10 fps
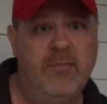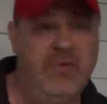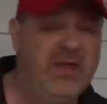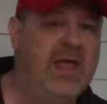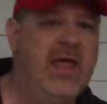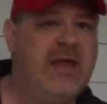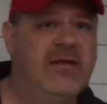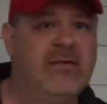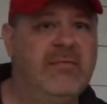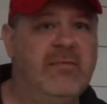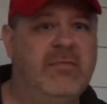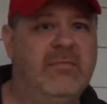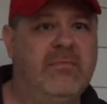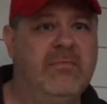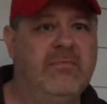But yet,
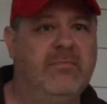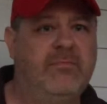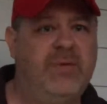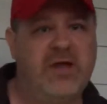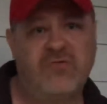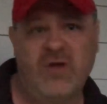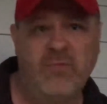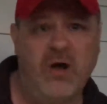because Trump